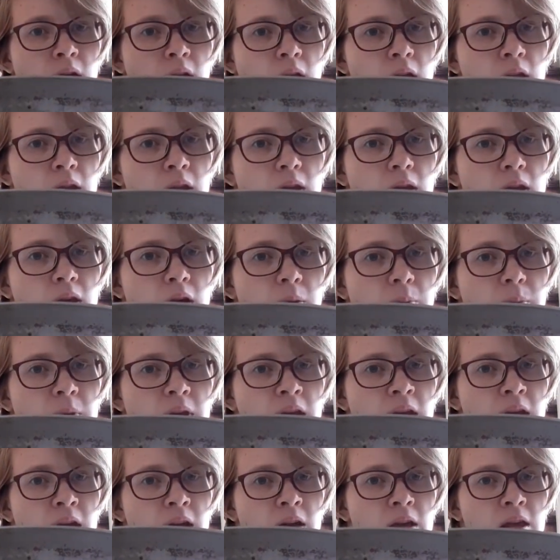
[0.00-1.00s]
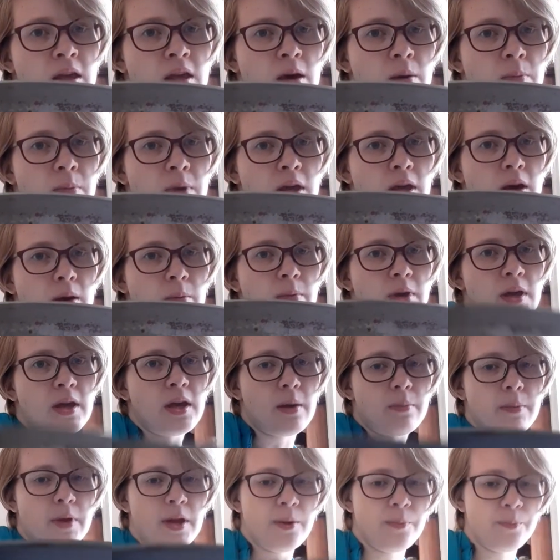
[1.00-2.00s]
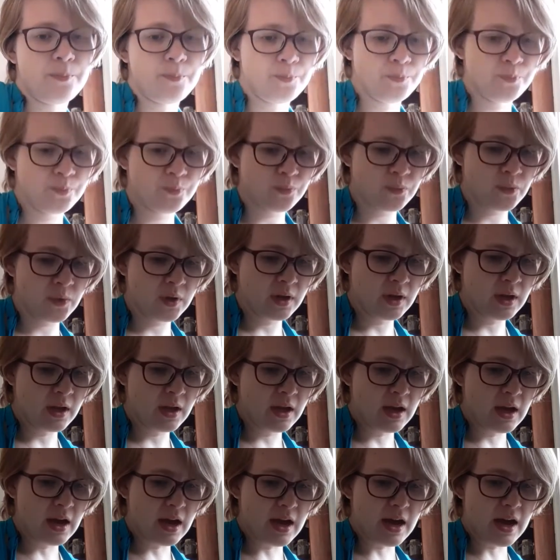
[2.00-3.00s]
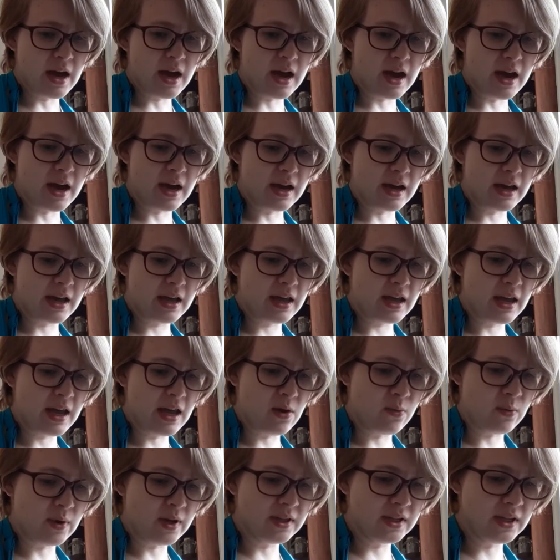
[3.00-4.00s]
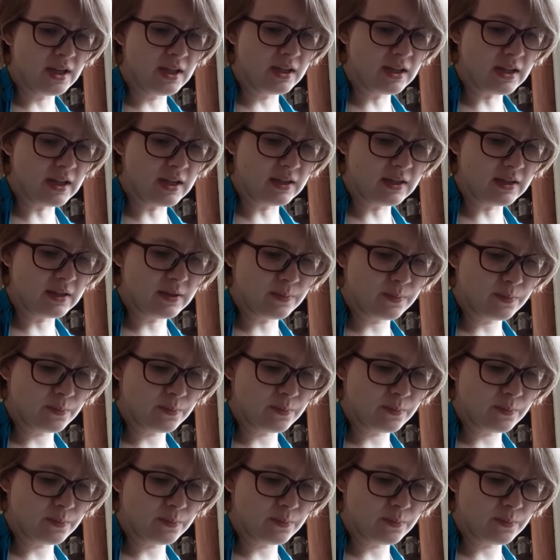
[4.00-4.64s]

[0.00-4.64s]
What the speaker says: Yummy, yummy, yummy, yummy. I can't wait to eat this.